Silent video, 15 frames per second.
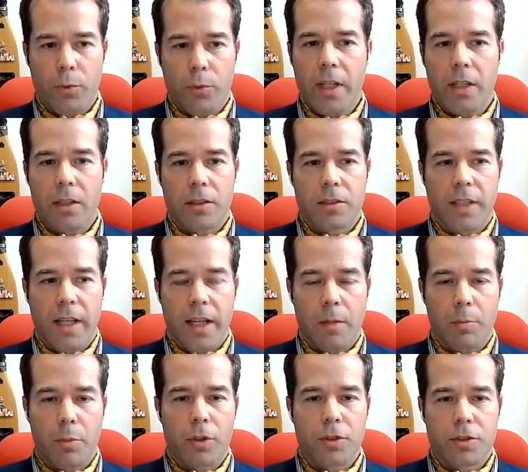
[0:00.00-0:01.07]
For 3 years,
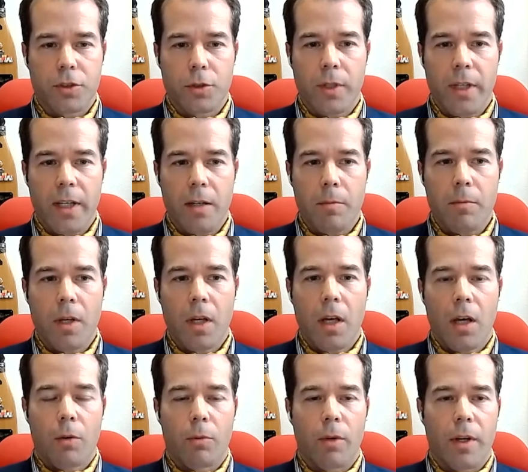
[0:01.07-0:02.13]
they had pursued
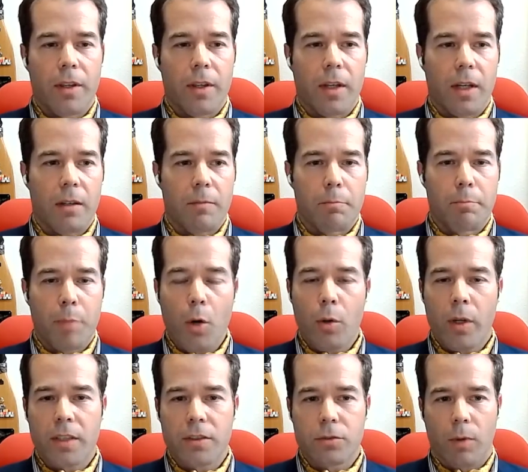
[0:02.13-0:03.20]
him with
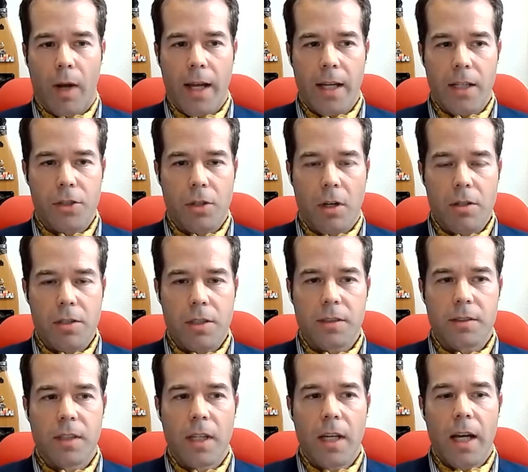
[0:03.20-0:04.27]
bogus riot
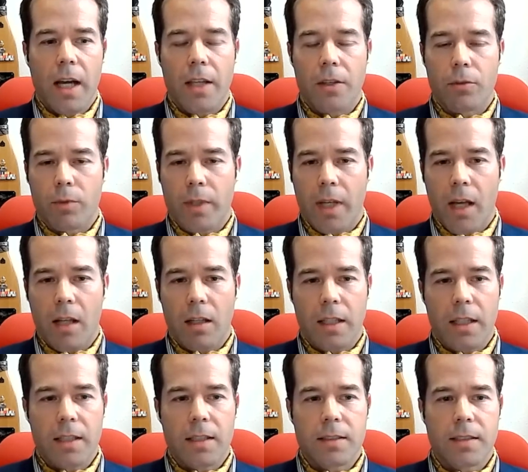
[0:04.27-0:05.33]
charges. And the
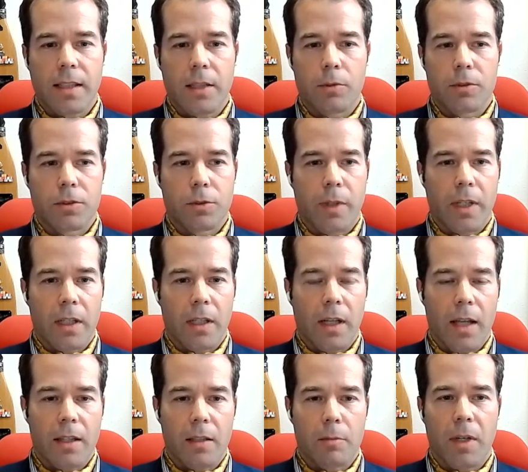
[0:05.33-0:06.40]
reality is he was
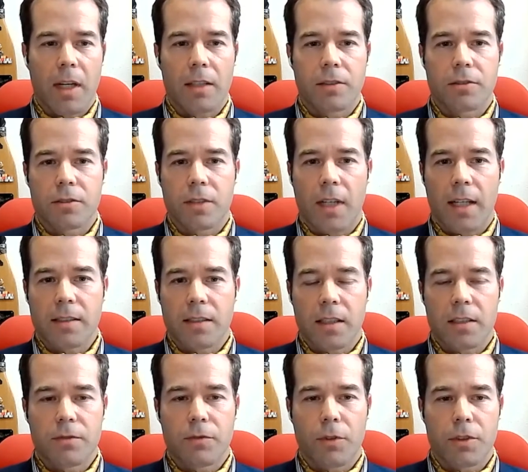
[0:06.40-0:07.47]
doing nothing but
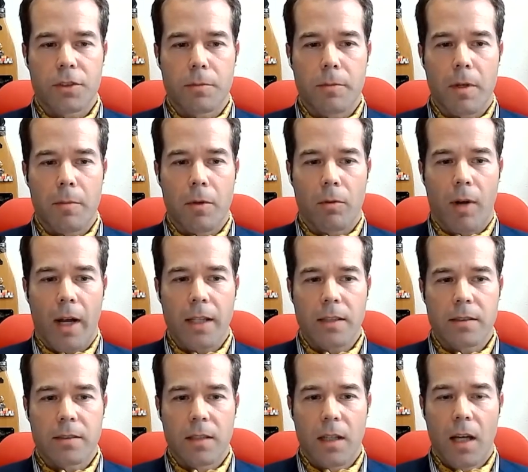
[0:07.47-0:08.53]
exercising his First Amendment
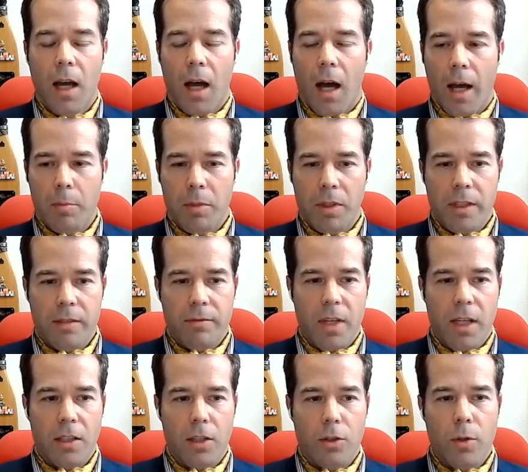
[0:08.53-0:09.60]
rights. I
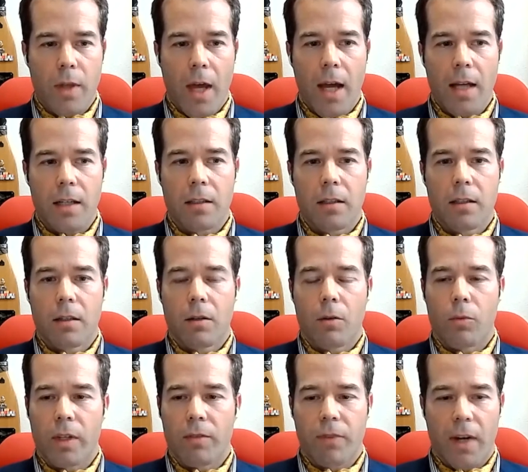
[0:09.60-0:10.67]
believe they knew that.
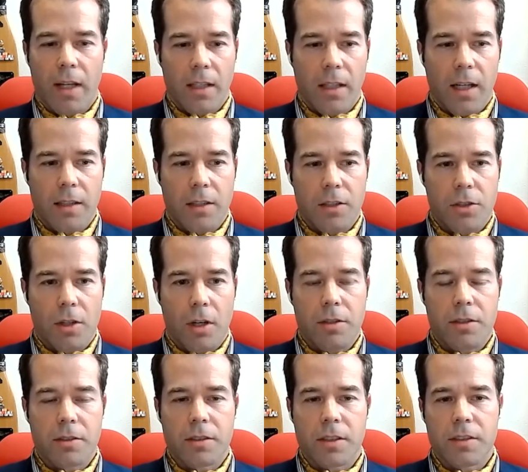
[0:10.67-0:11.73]
We finally got the
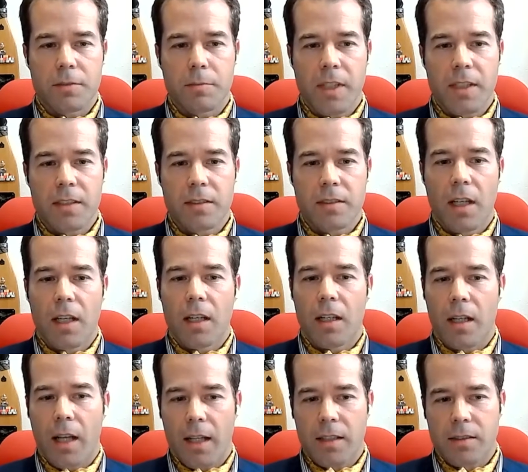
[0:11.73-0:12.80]
charges dismissed.
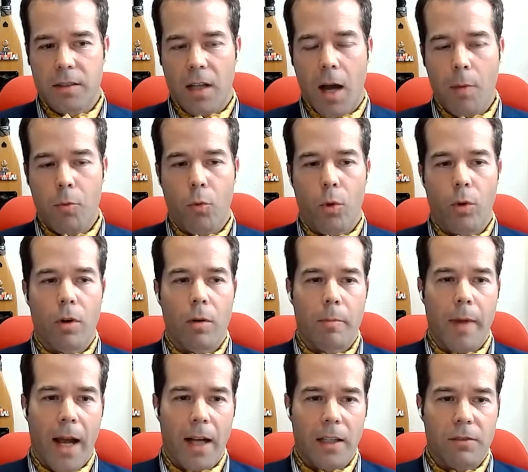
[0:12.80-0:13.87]
Next stop, we're
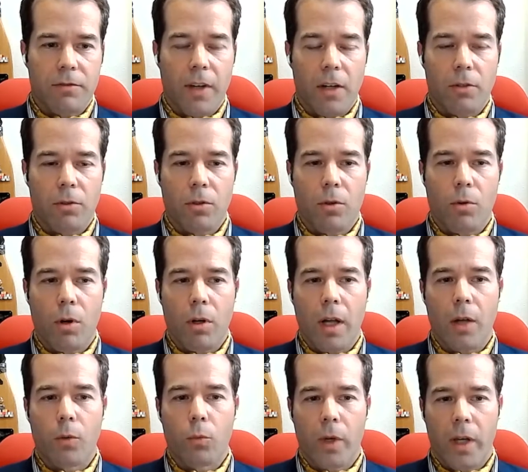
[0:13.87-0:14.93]
going back to federal
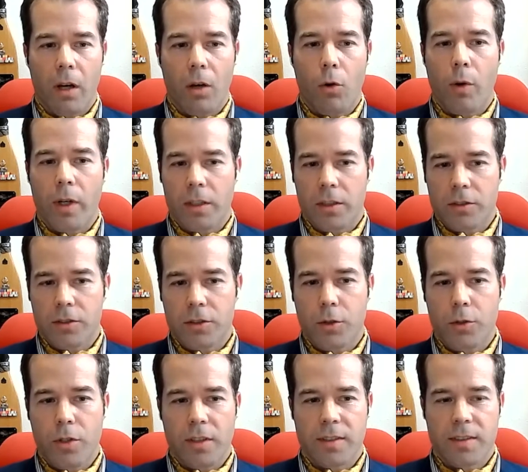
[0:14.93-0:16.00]
court, and we are going to
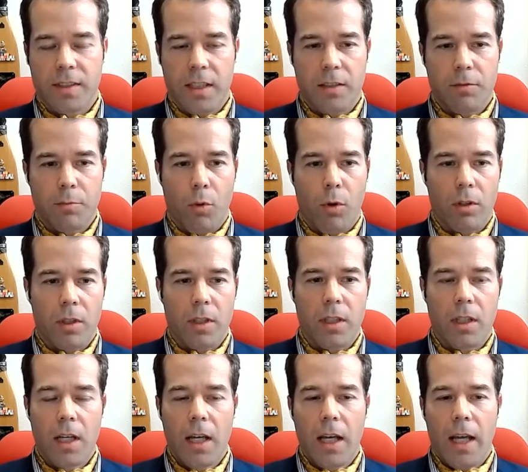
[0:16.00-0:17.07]
sue the city of
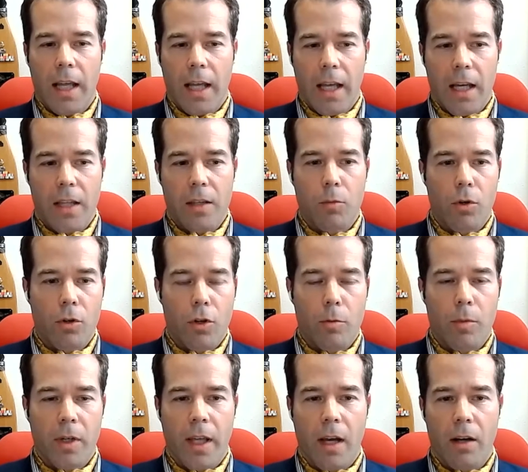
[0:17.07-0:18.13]
Portland and the
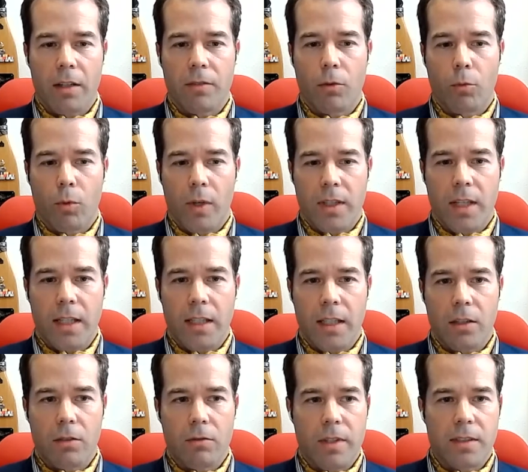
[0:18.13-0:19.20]
Multnomah County for what
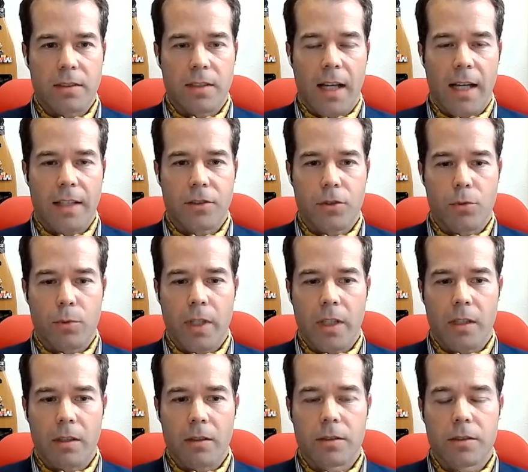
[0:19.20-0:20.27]
they did over these last
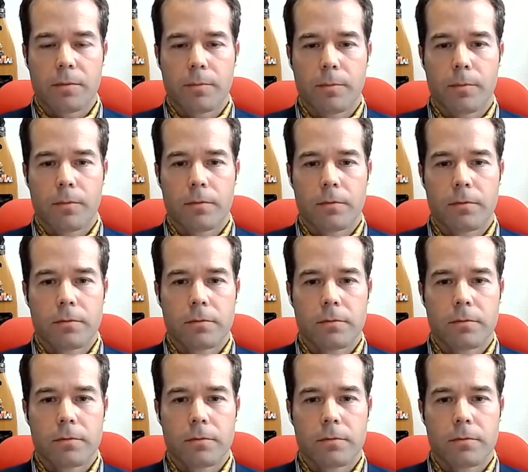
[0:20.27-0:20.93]
3 years.